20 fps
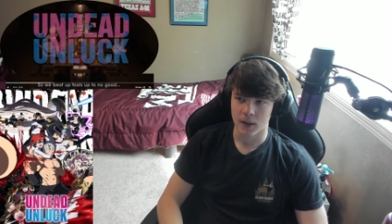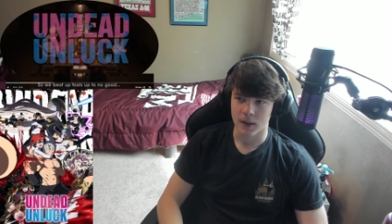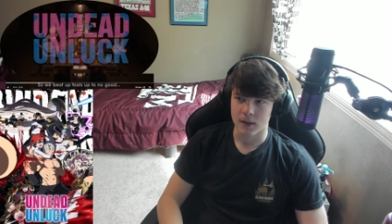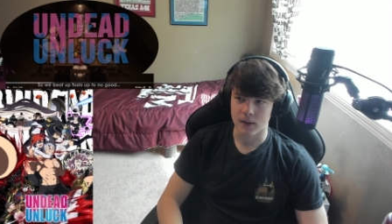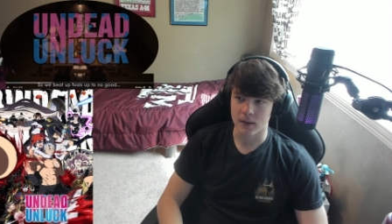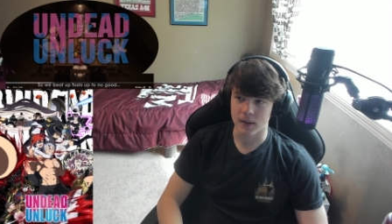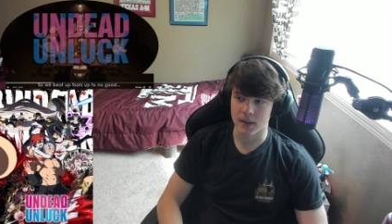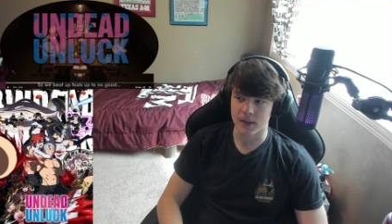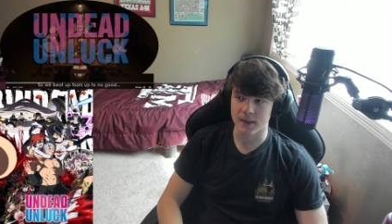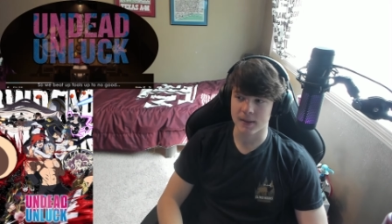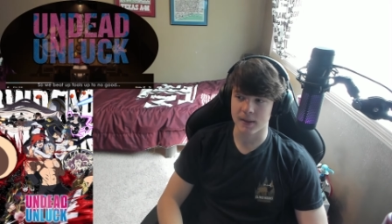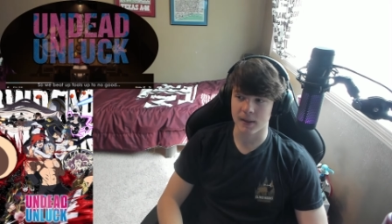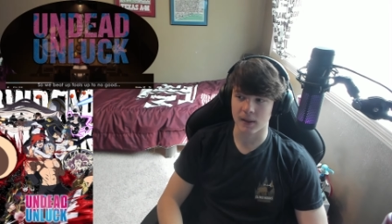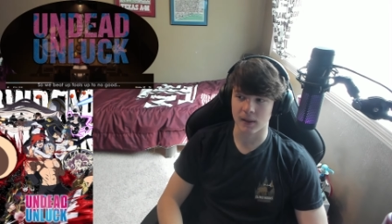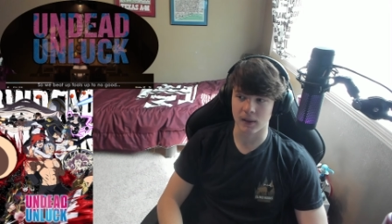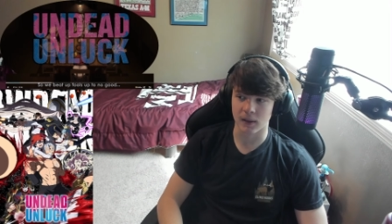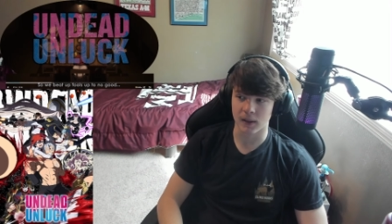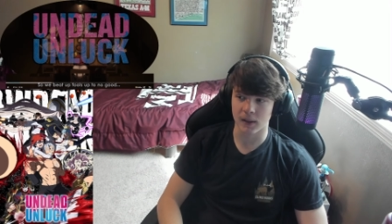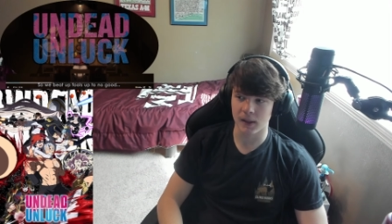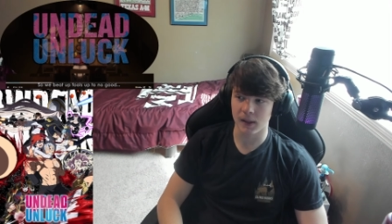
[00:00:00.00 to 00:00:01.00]
So this is at
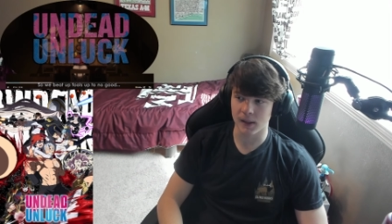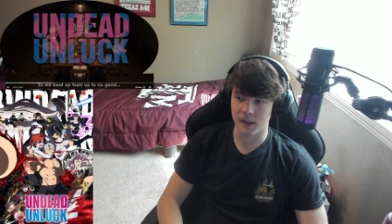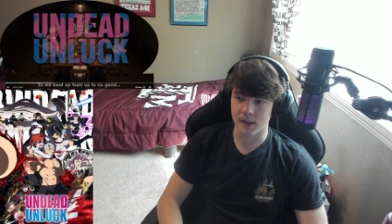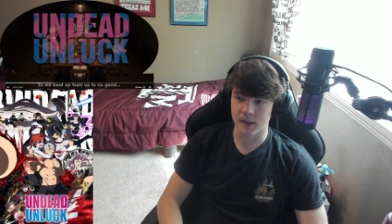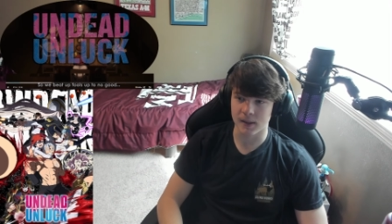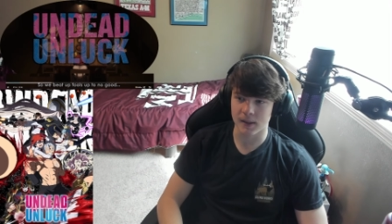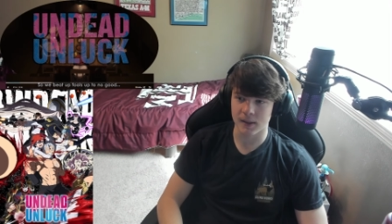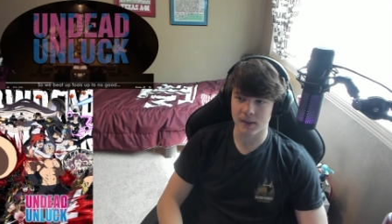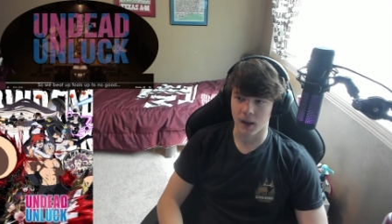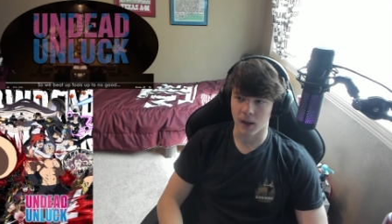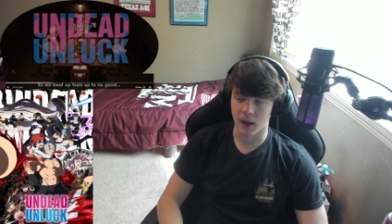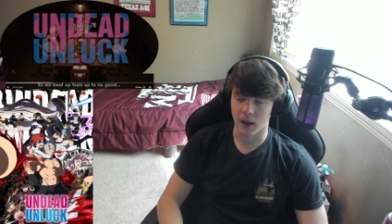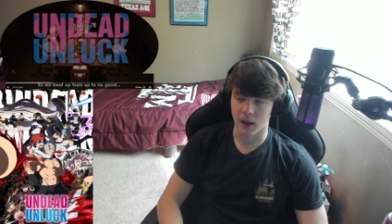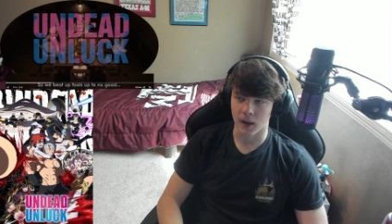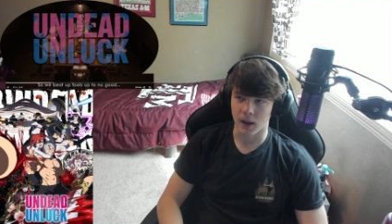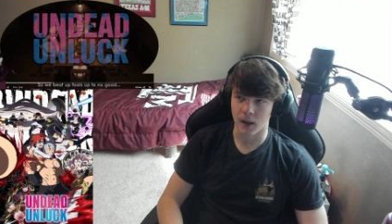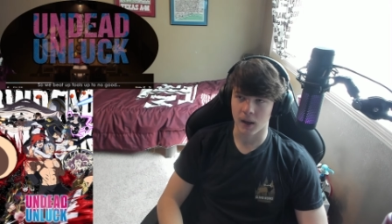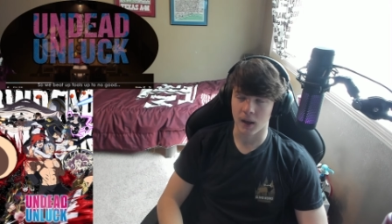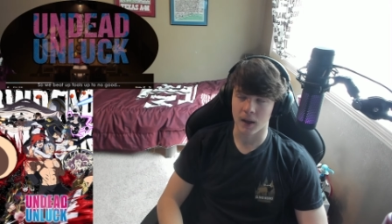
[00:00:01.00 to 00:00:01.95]
least, uh,